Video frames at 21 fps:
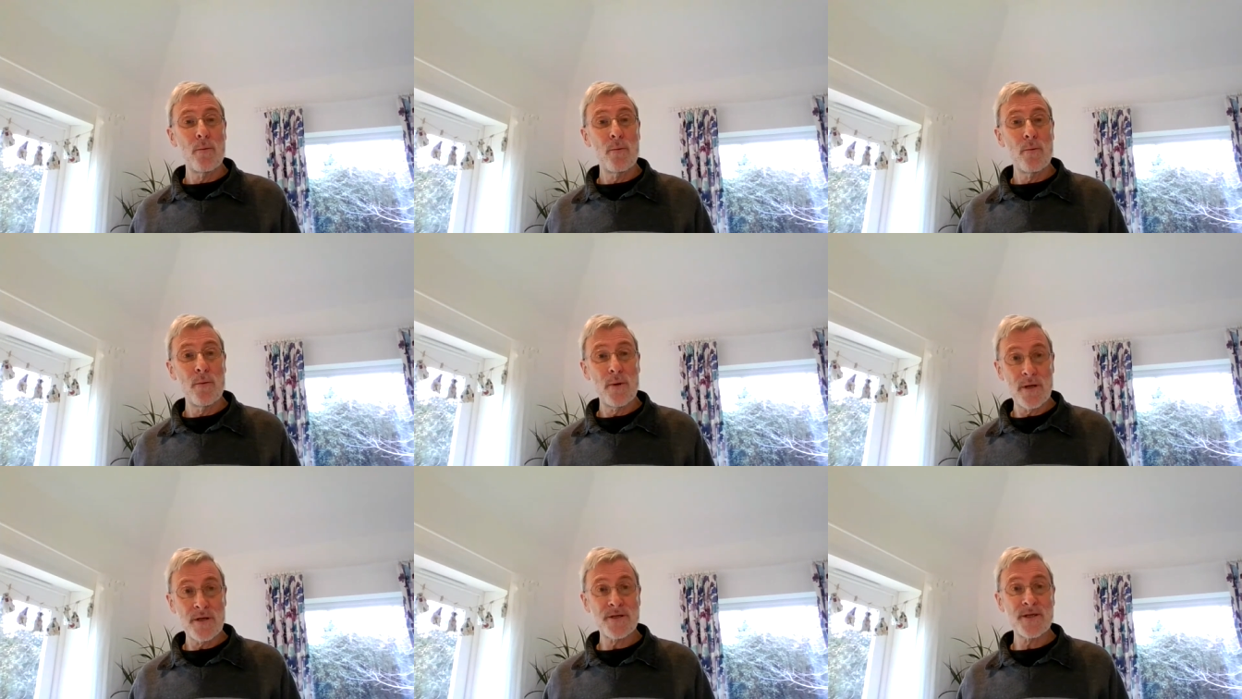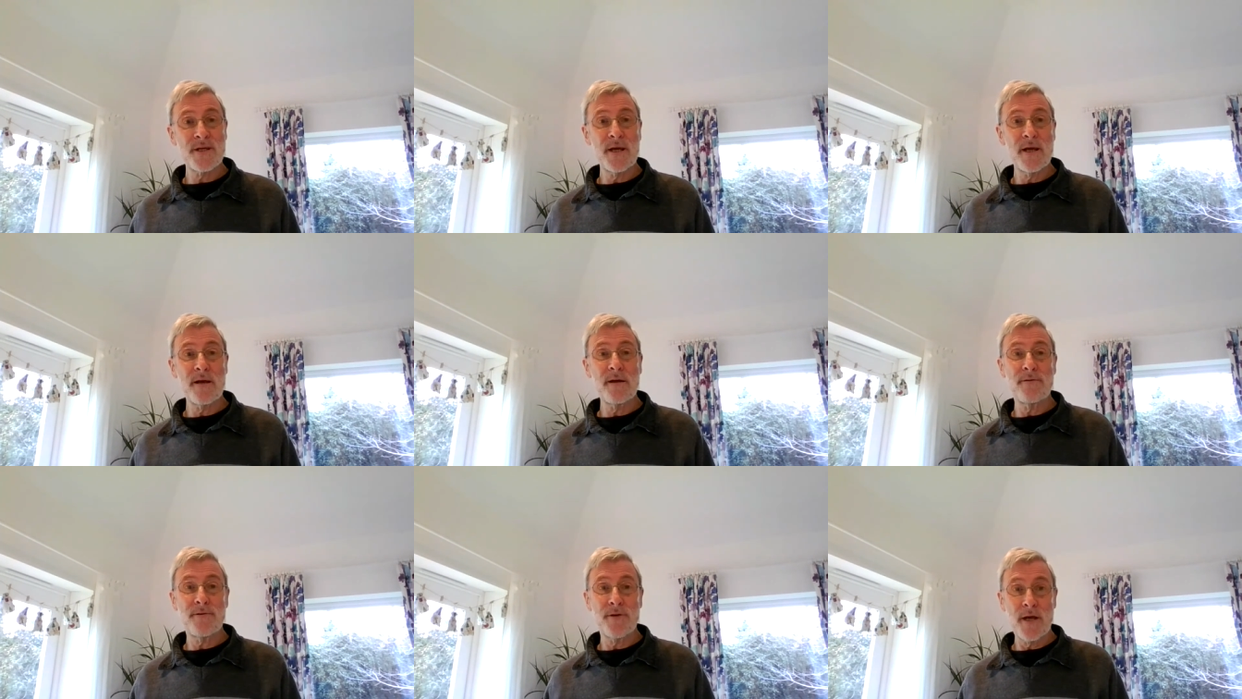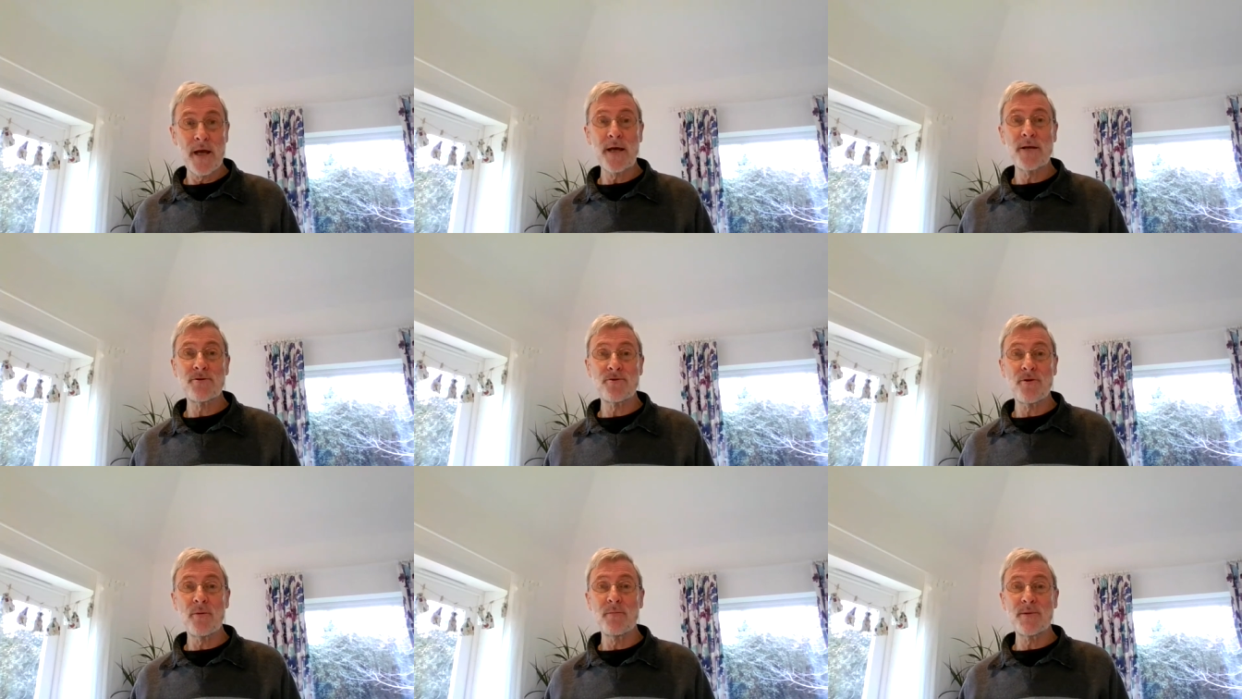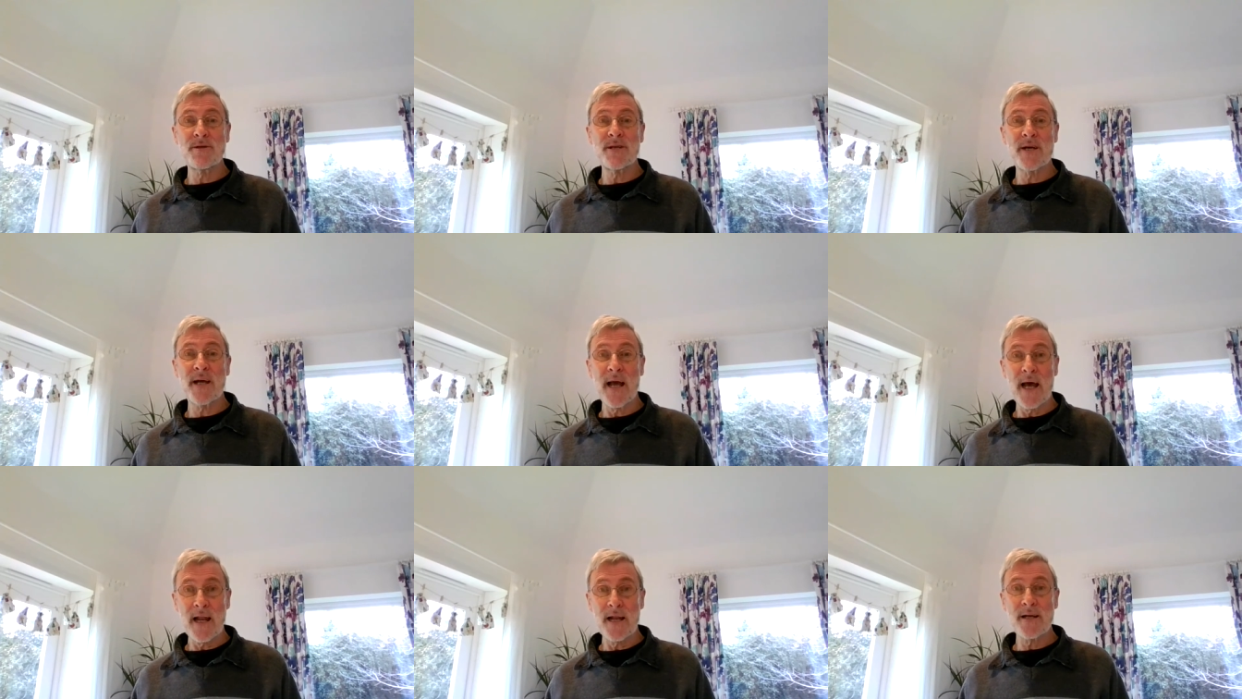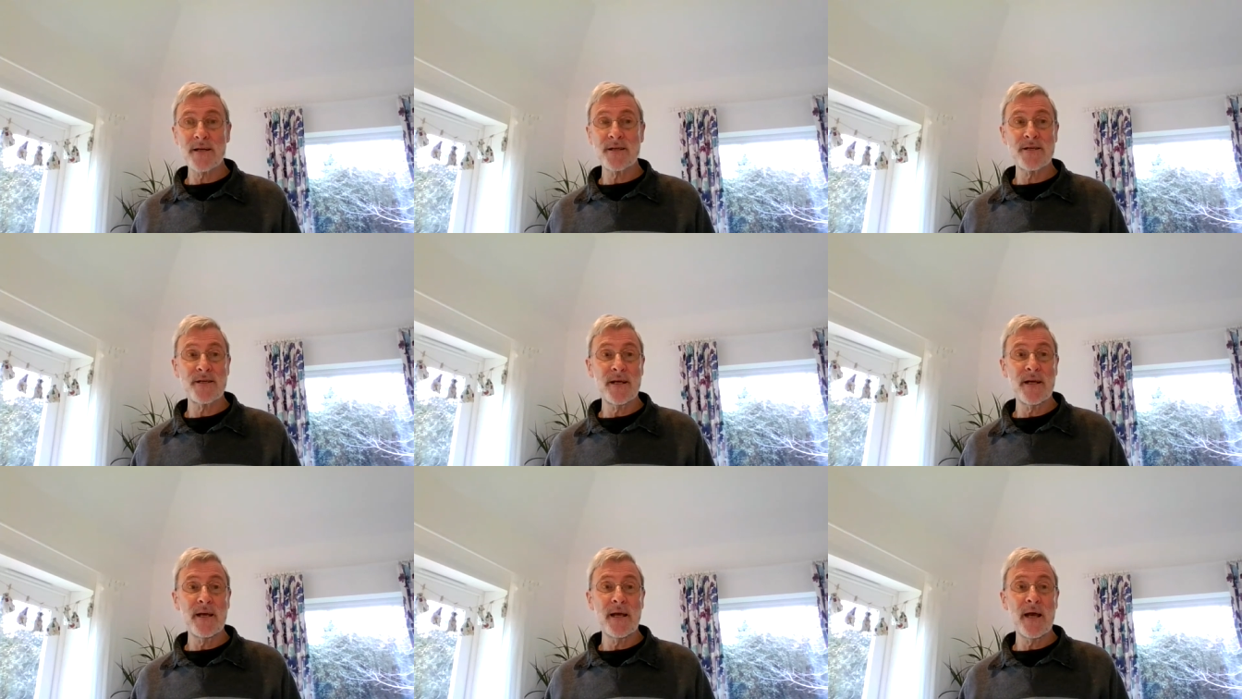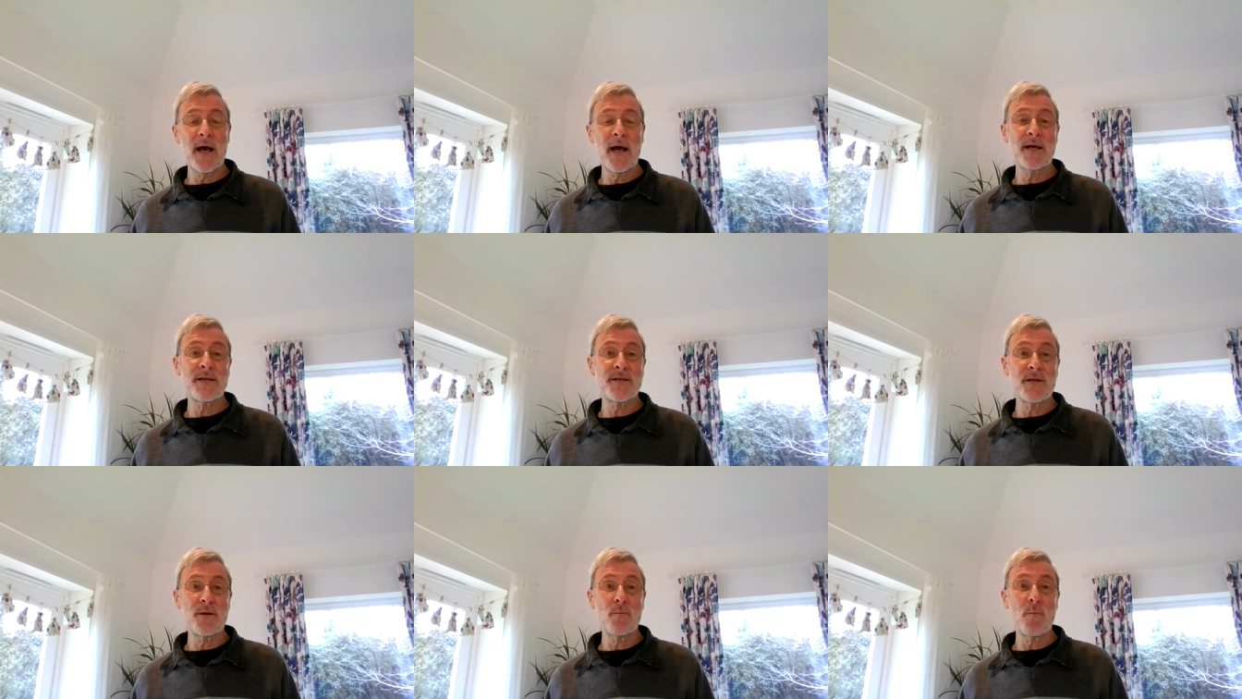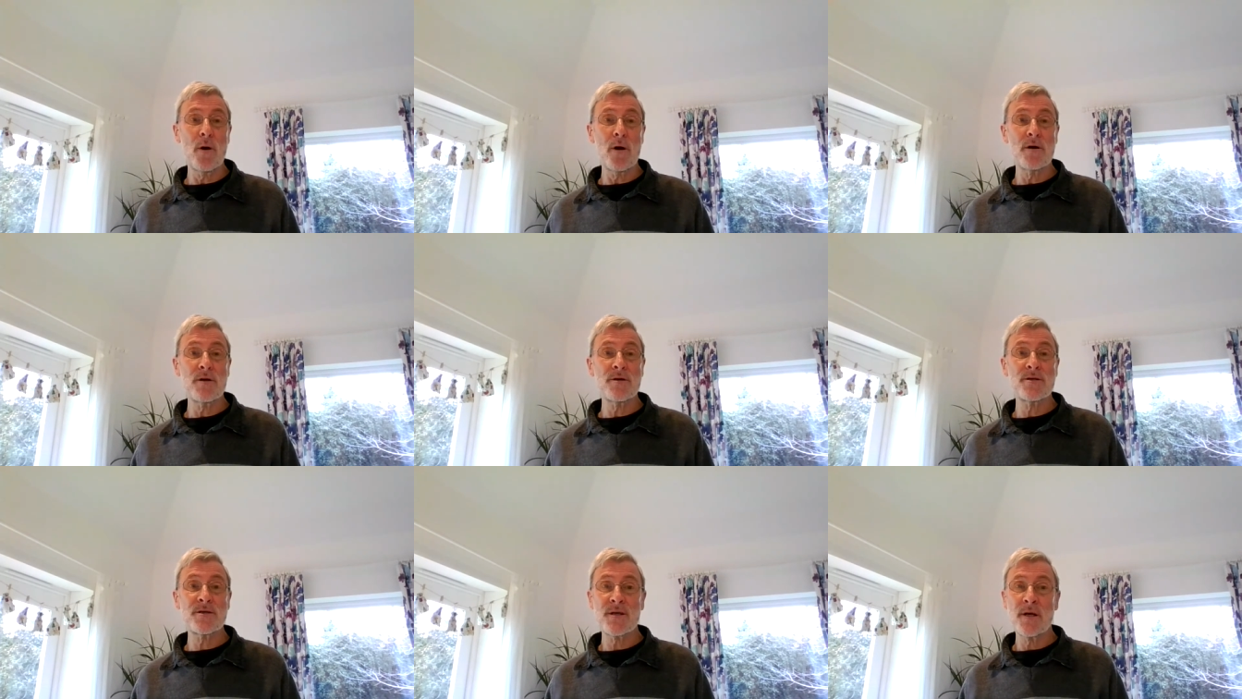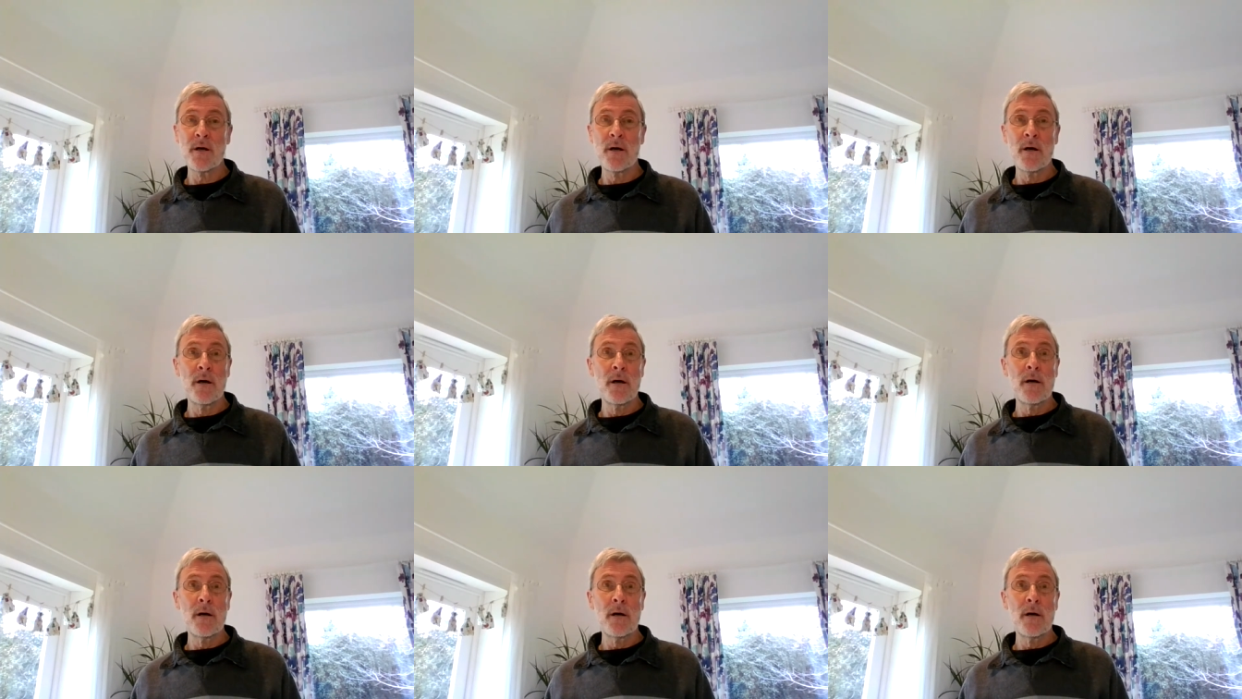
We're seeing the Andromeda Galaxy as it was